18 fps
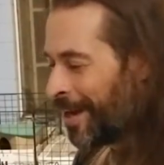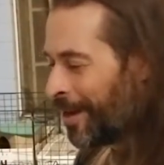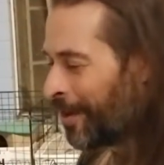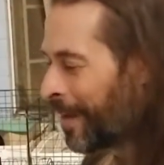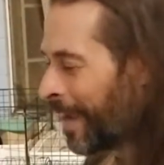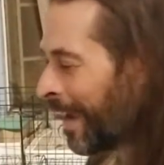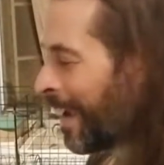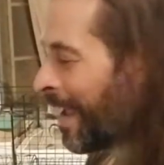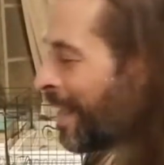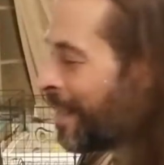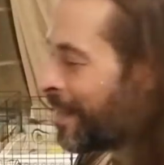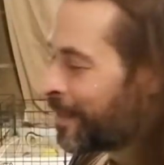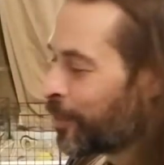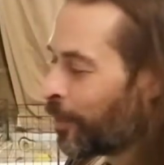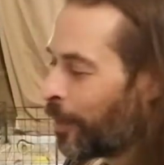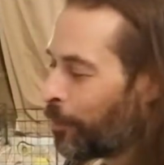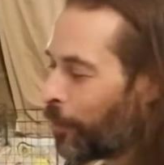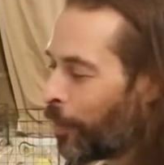Okay,
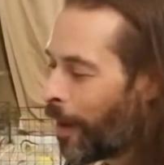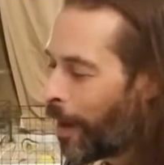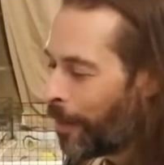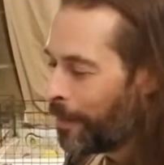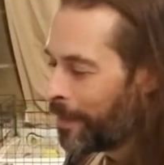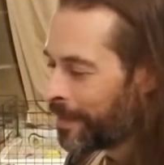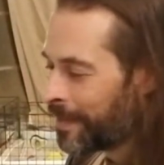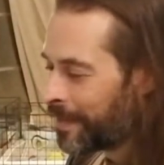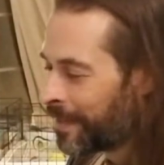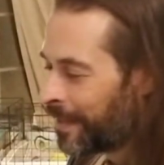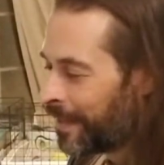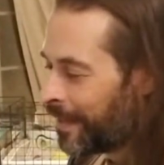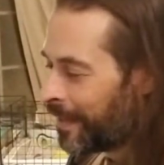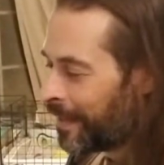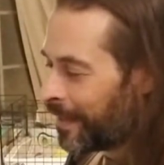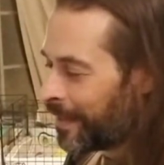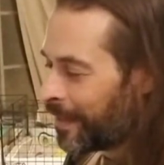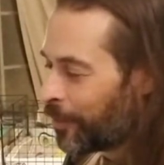so I promised
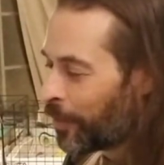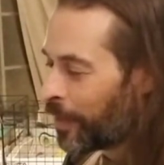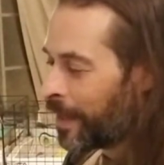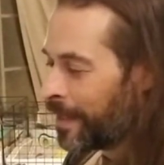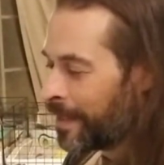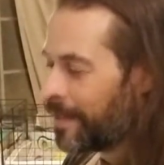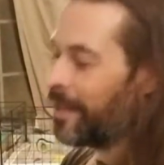we're going to